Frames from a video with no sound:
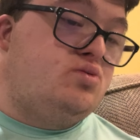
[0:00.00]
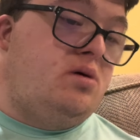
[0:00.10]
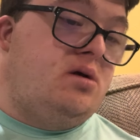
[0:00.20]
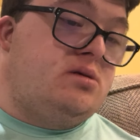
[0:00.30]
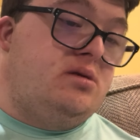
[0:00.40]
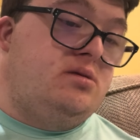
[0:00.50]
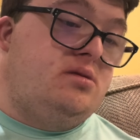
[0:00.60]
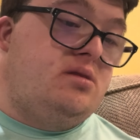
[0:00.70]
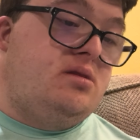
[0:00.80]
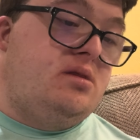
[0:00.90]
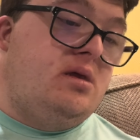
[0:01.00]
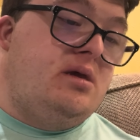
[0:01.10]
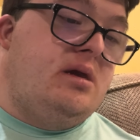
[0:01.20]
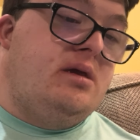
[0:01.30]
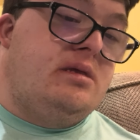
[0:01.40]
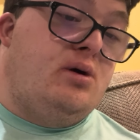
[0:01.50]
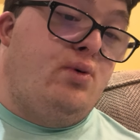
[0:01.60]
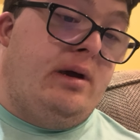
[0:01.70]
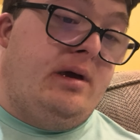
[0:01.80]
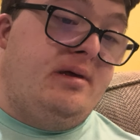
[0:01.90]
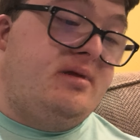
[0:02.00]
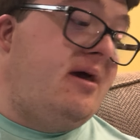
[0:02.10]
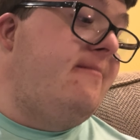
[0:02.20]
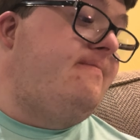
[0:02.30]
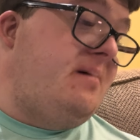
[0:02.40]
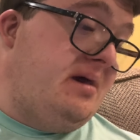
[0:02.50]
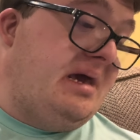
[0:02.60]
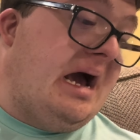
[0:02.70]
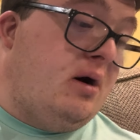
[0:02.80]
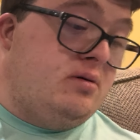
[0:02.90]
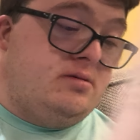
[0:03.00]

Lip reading: rushing in the wind and fade out.